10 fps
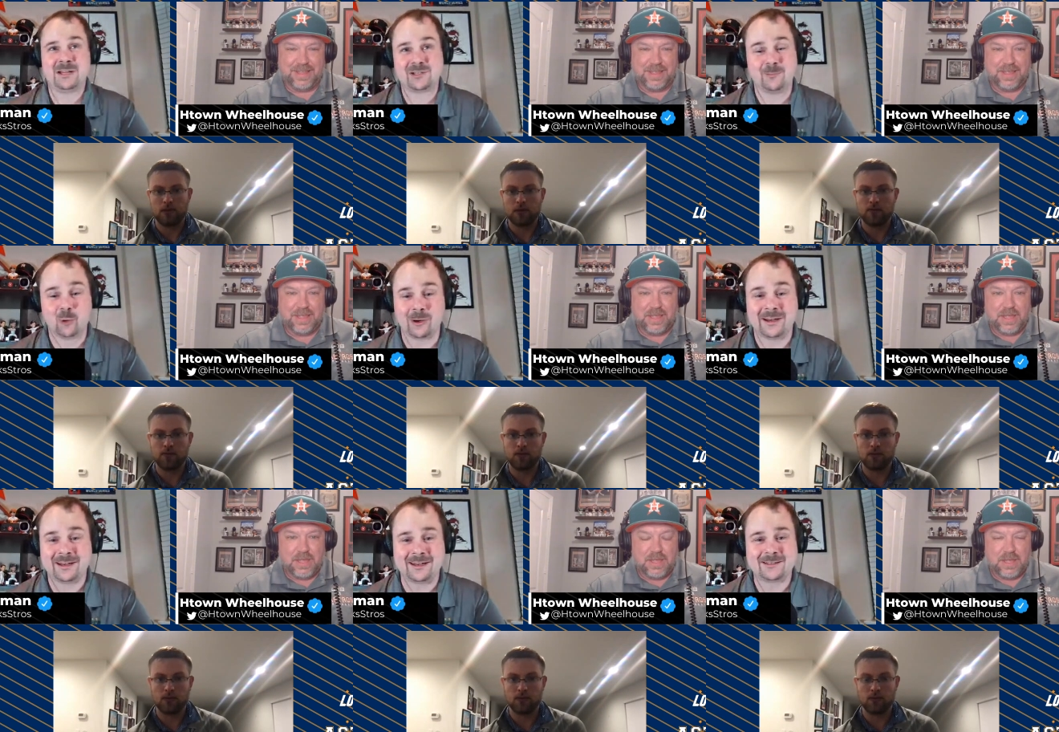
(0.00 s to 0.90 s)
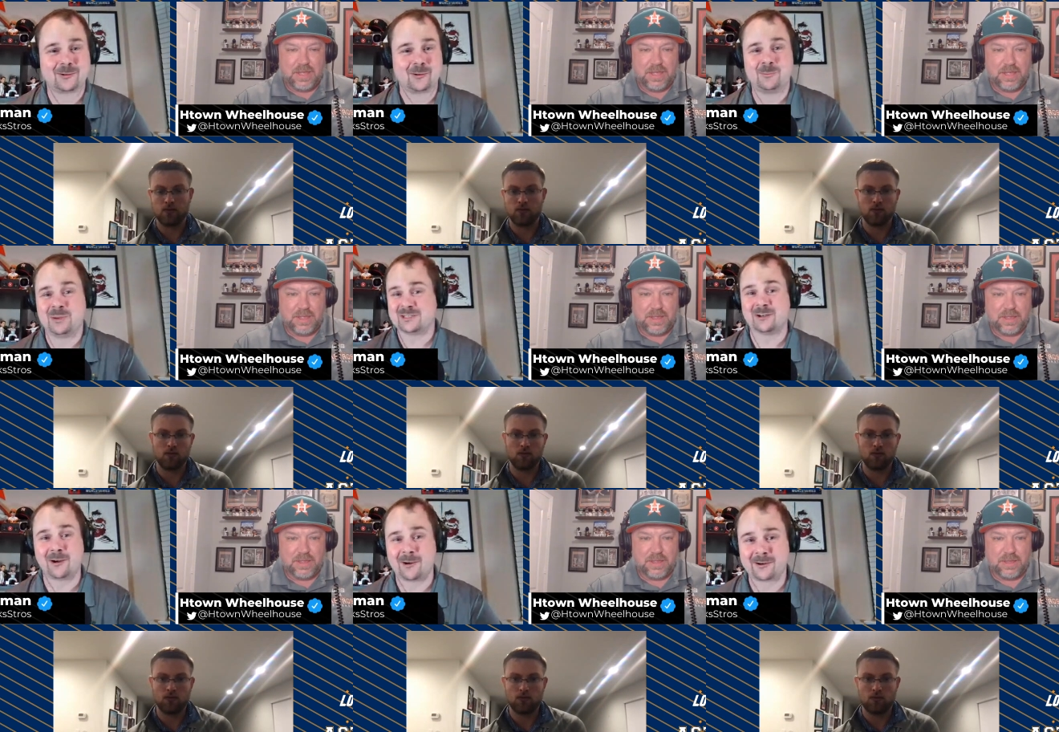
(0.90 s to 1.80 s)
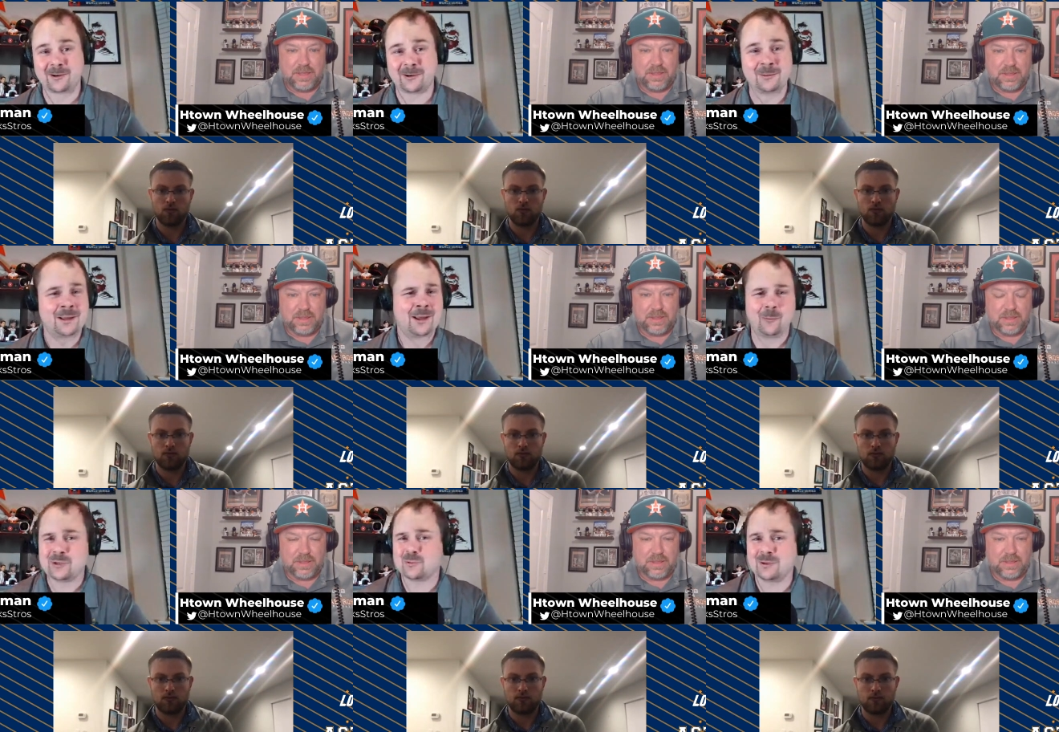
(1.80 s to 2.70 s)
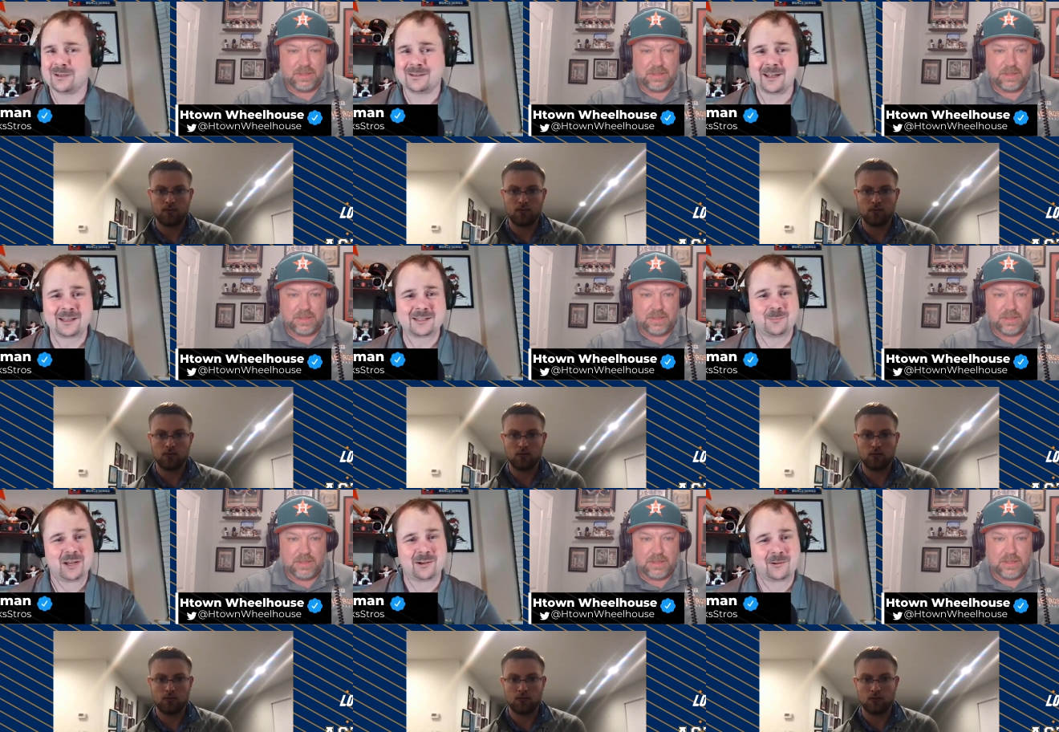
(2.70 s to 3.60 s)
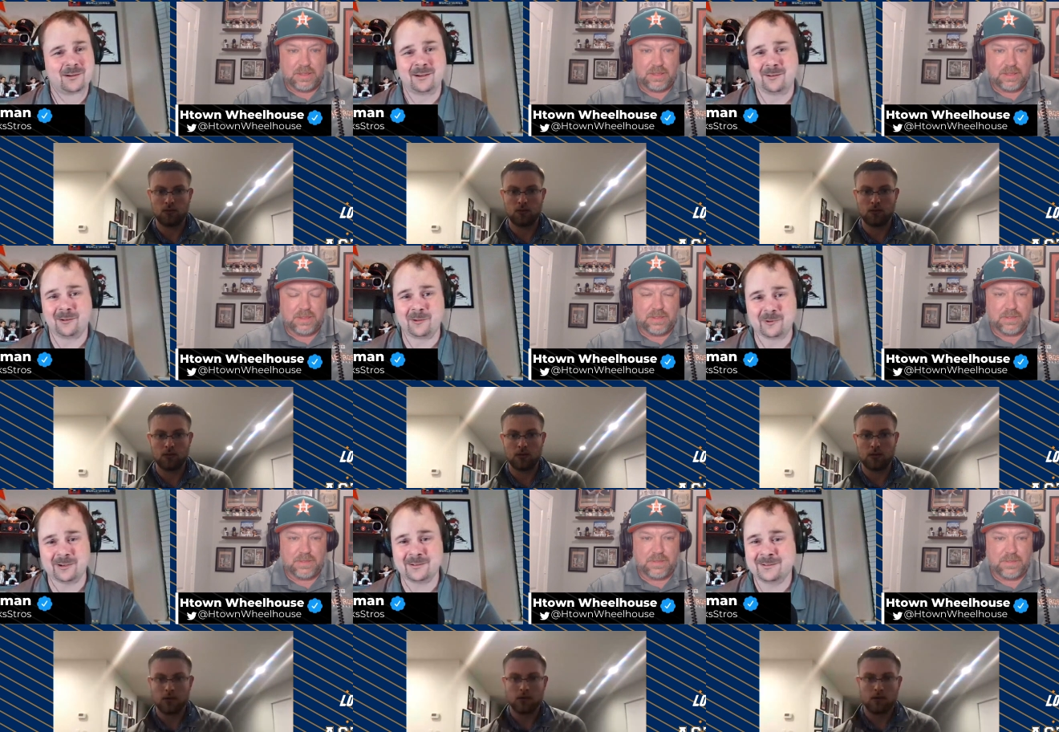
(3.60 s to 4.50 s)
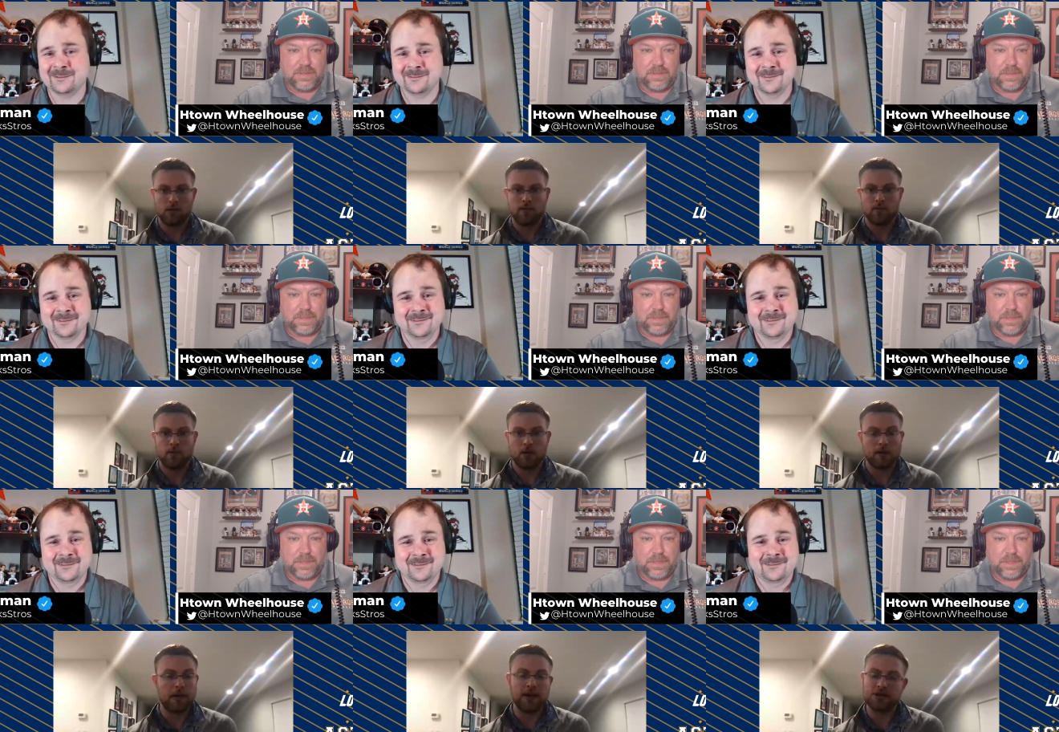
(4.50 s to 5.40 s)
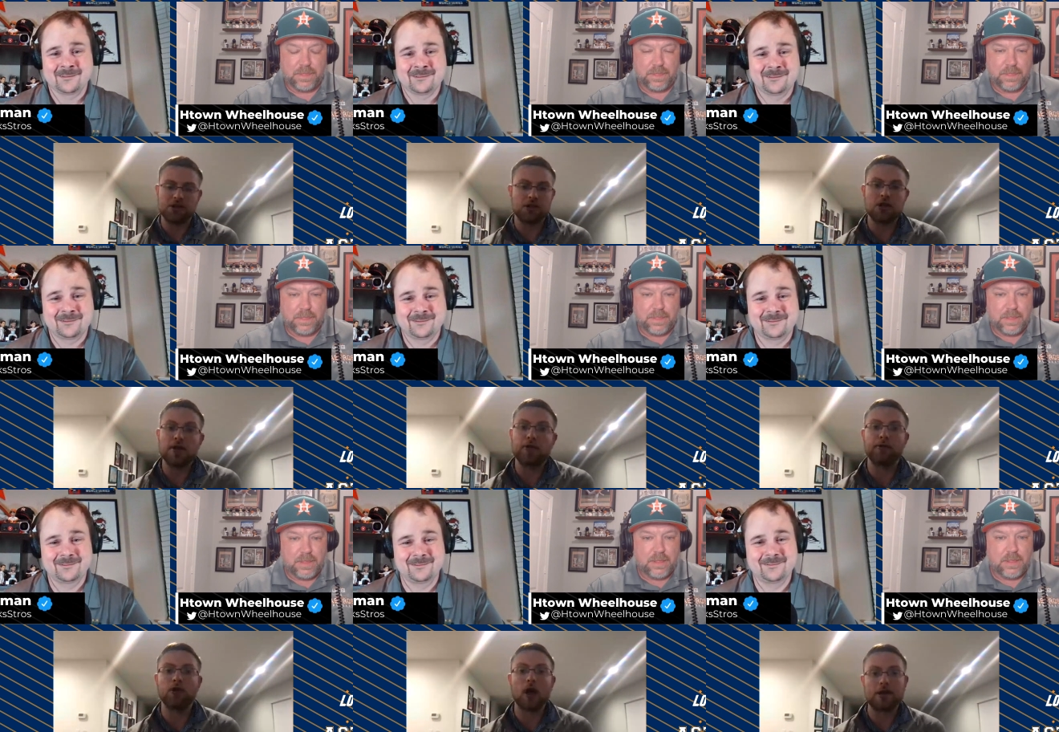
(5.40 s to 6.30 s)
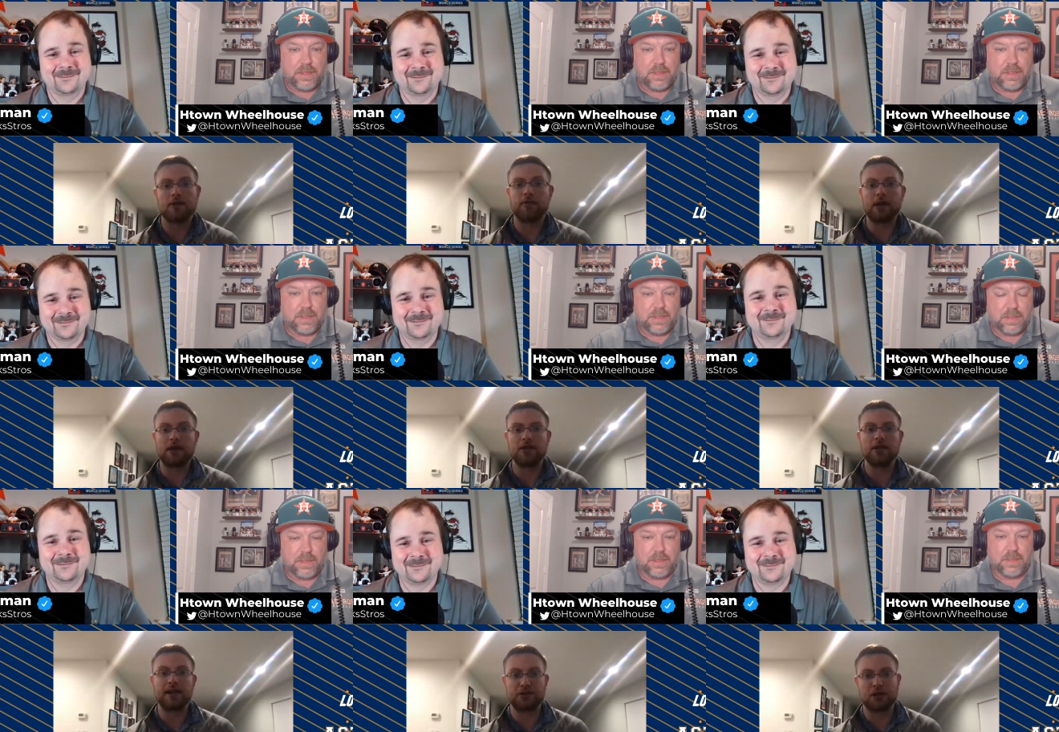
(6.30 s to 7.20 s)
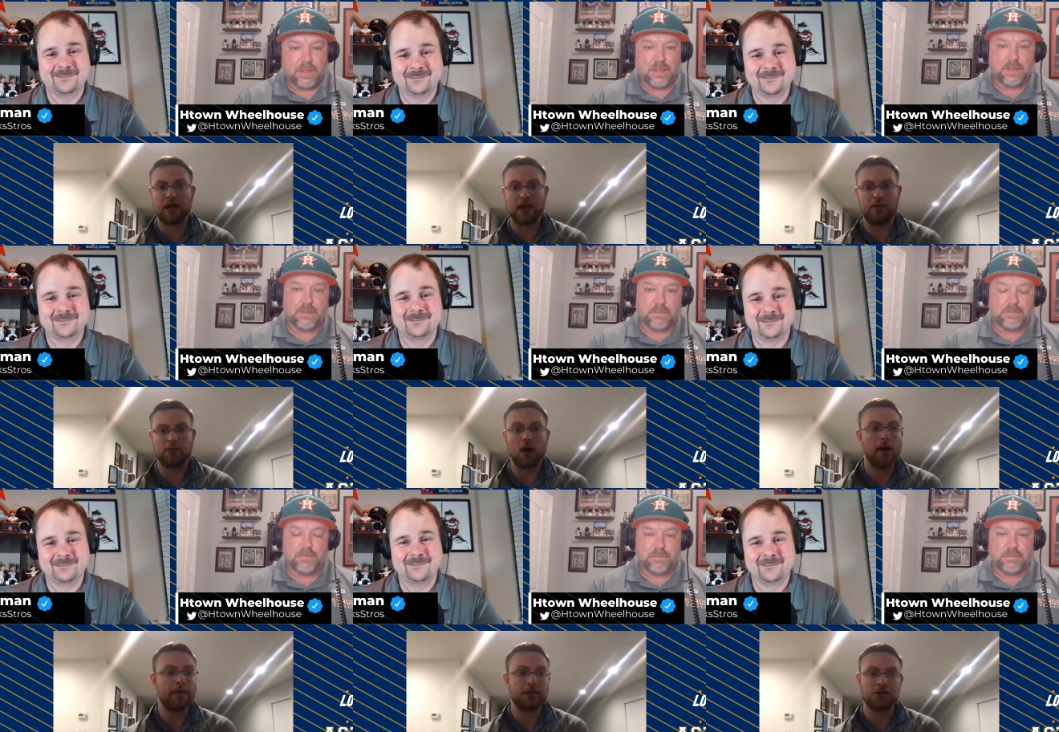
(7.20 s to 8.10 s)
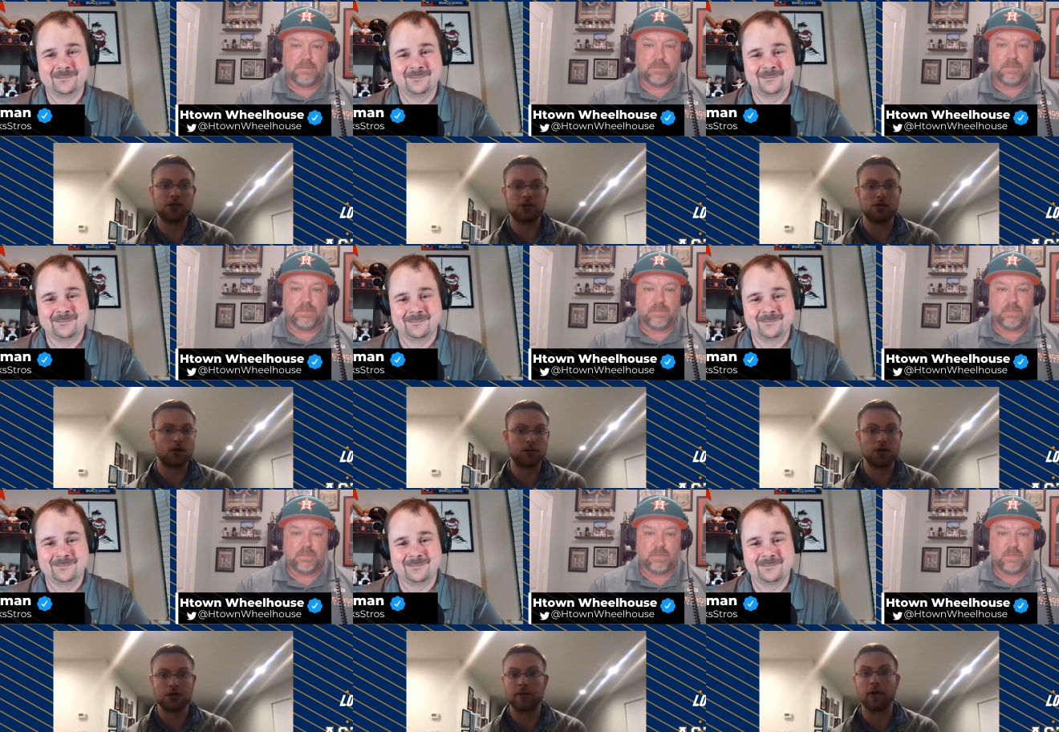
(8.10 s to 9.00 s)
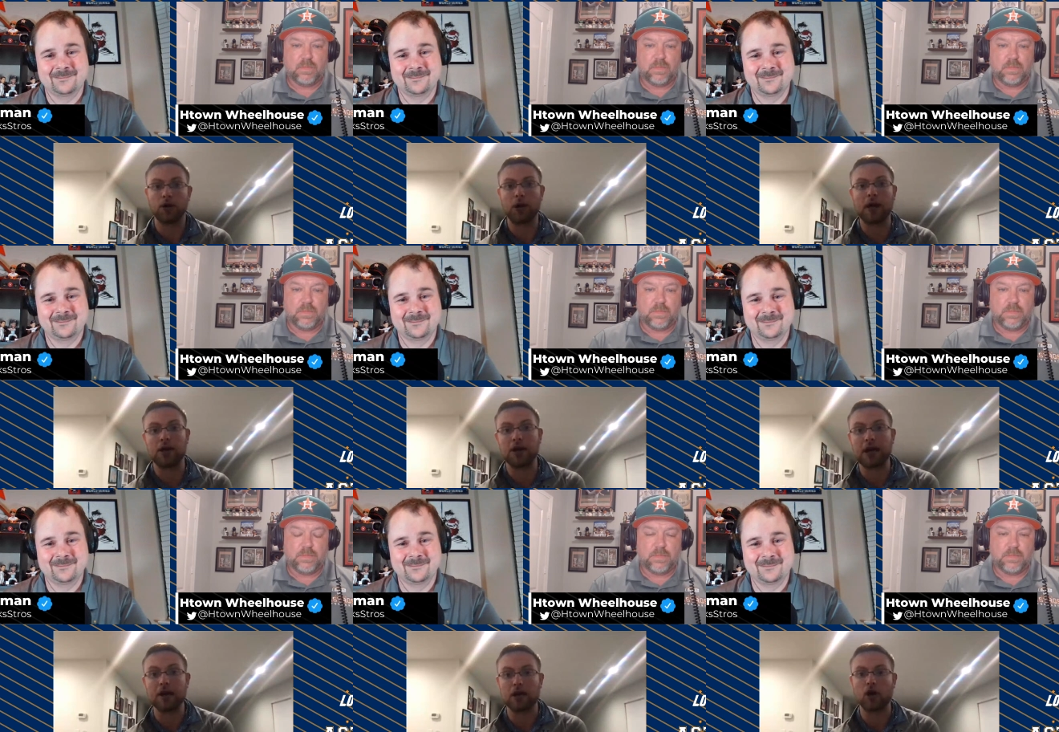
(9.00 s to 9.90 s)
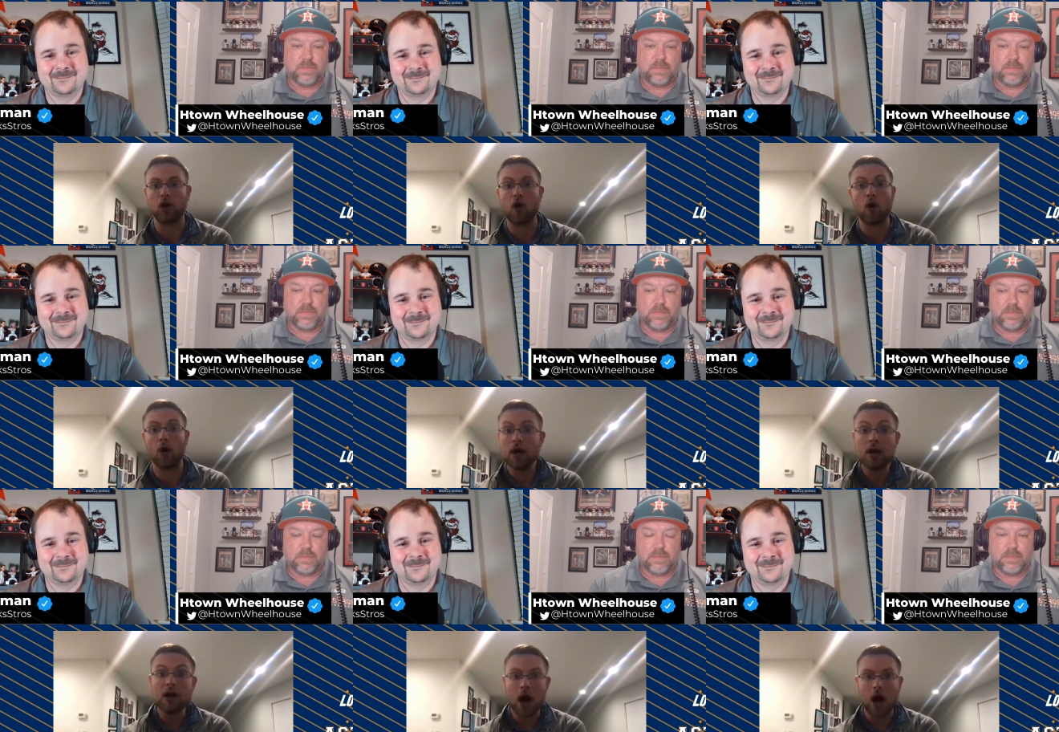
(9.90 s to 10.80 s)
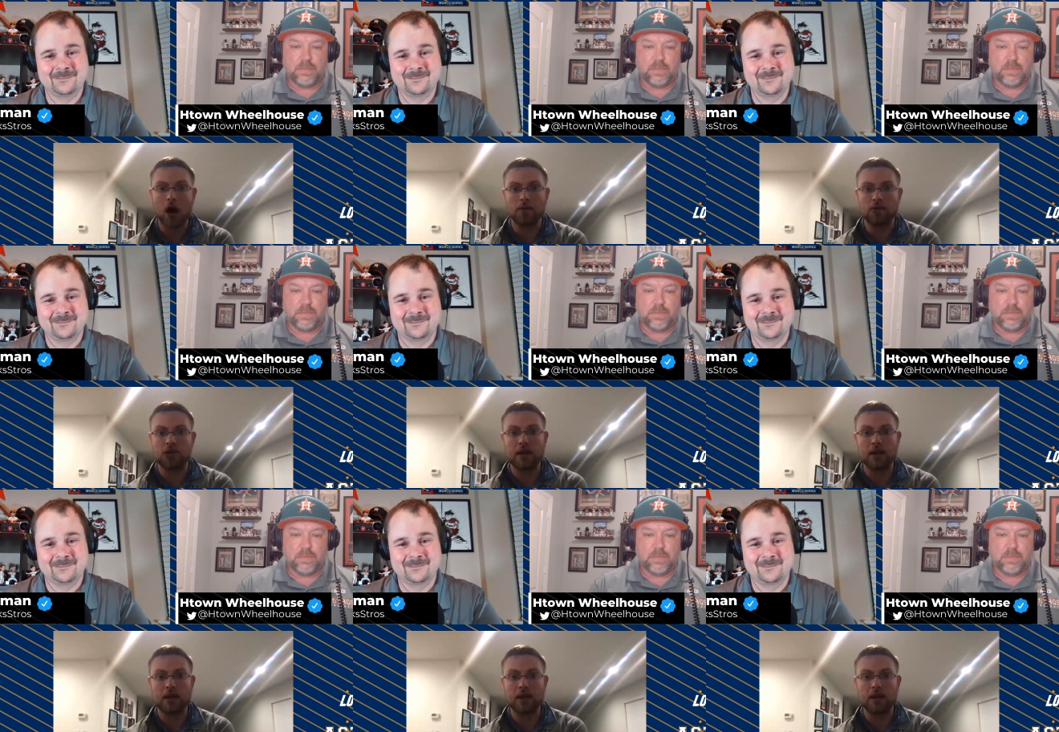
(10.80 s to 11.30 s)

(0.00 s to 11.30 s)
Speaker 1: pitching more innings or pitching harder. Which one do you think is better in the long run? Man, it's
Speaker 2: just a different philosophy in today's game. Obviously, you still have Justin Verlander, Gerrit Cole, um, to